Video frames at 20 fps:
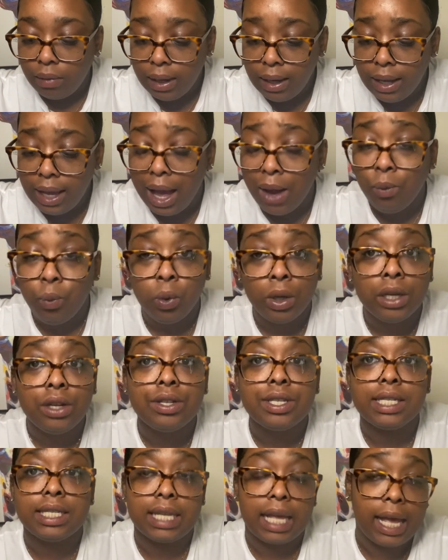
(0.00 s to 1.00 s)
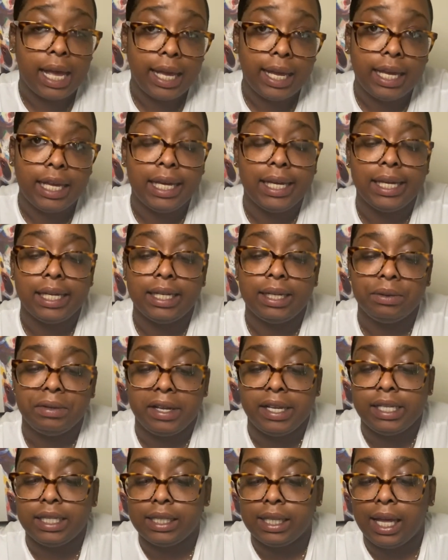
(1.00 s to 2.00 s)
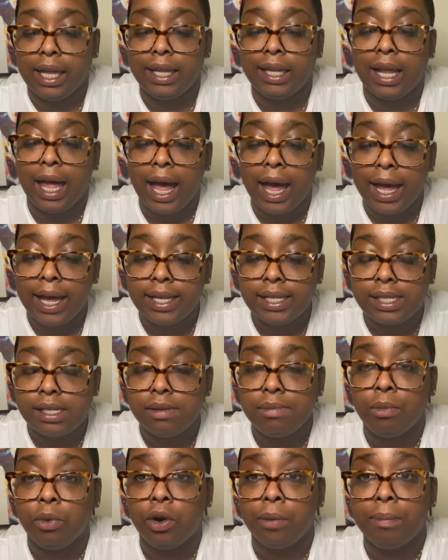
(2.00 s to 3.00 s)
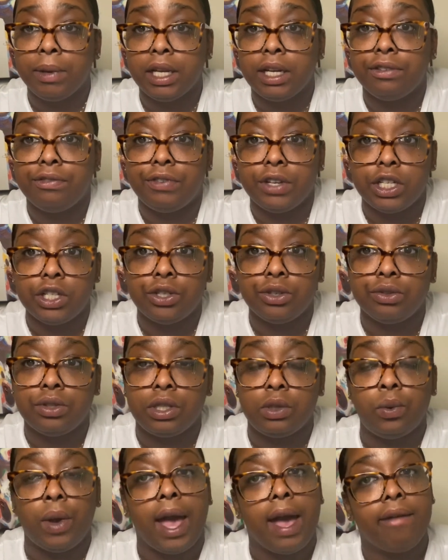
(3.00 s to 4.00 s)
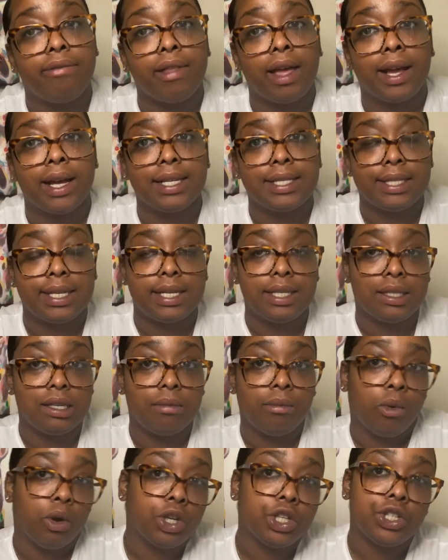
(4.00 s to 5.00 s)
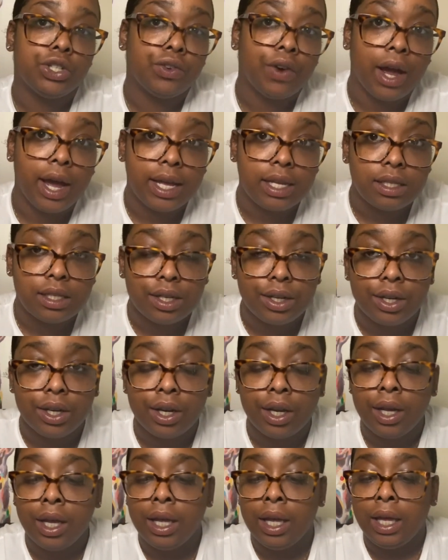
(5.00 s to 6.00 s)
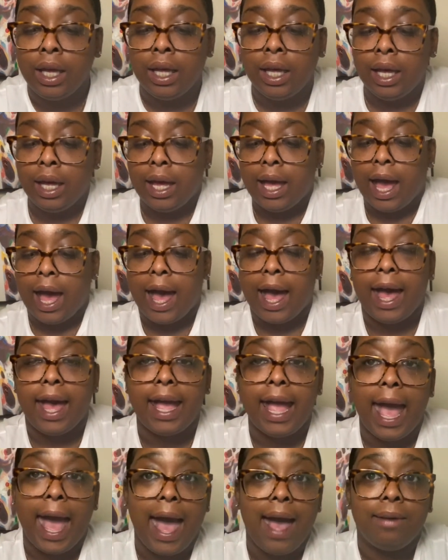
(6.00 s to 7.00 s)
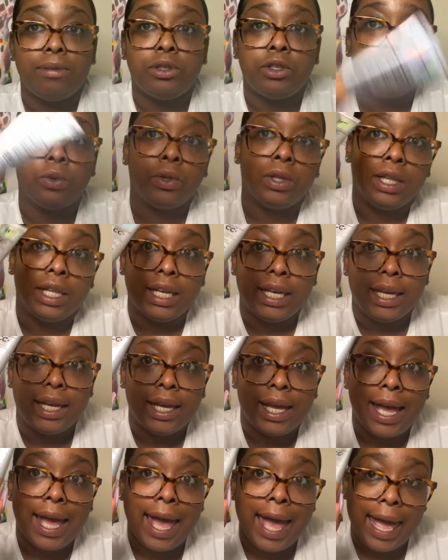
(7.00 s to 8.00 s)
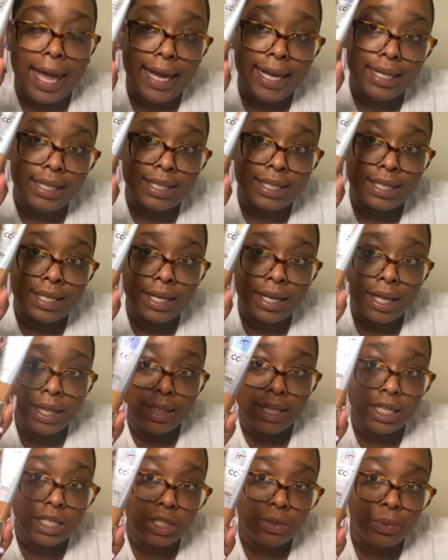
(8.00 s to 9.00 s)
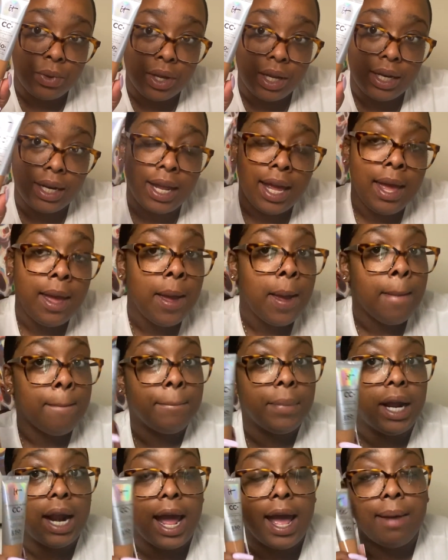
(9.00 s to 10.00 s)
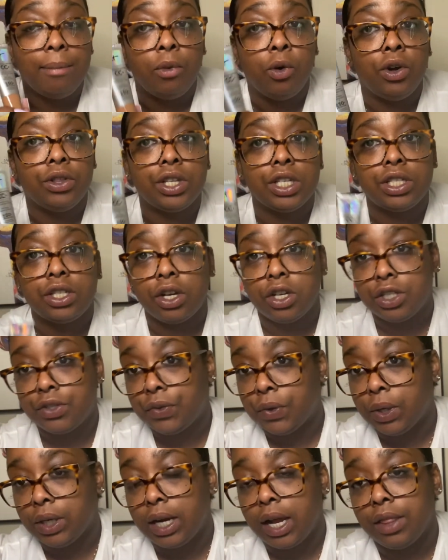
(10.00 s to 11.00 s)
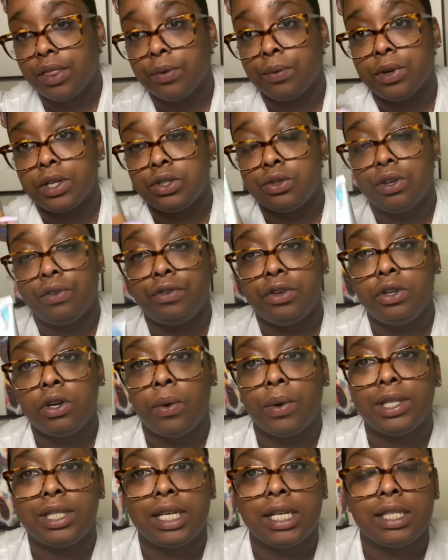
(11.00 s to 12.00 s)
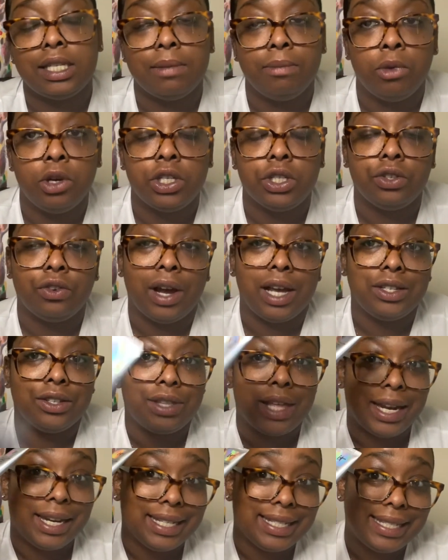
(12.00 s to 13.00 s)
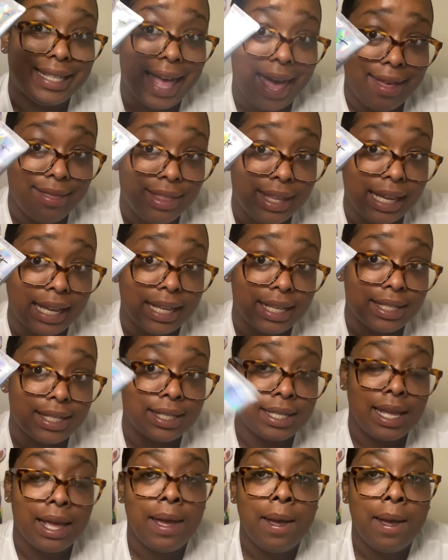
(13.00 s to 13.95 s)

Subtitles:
I will say it is a lot more beneficial to have like a tinted moisturizer. I absolutely hate this one, but I am on the search for another one. So if you know a tinted moisturizer that is not this,